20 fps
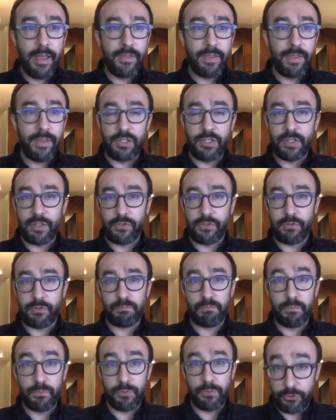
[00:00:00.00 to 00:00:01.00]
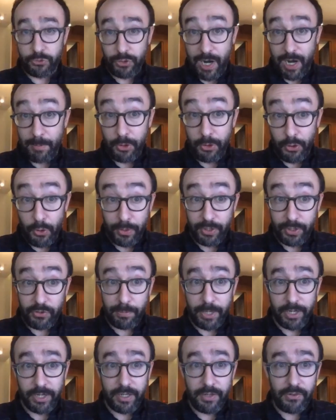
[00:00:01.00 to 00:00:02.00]
They just describe their own
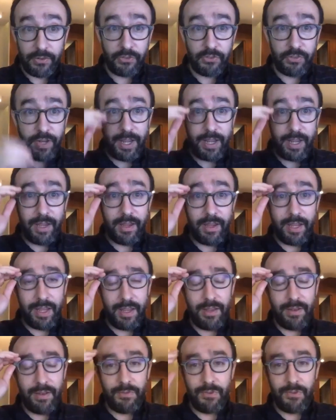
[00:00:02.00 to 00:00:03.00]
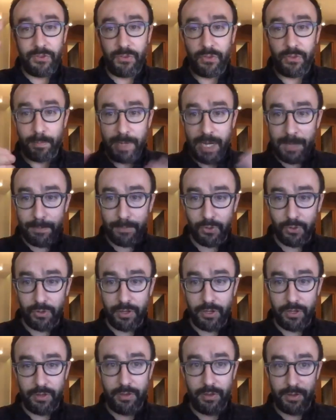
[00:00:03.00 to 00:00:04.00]
experience and, and the people,
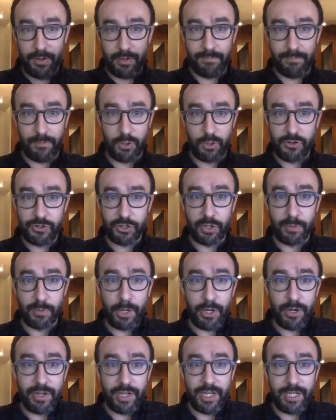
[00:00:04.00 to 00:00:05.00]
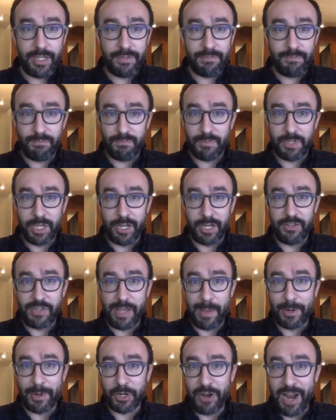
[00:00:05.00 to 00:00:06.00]
the, the larger community kind of
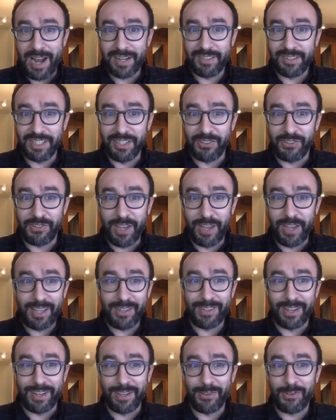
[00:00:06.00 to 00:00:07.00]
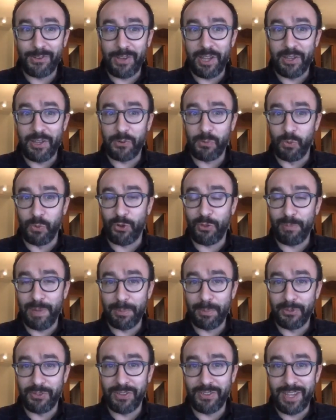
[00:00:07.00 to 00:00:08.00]
democratically decides that it's, it's worth
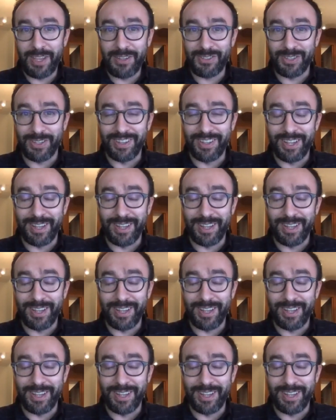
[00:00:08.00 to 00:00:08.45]
people's attention.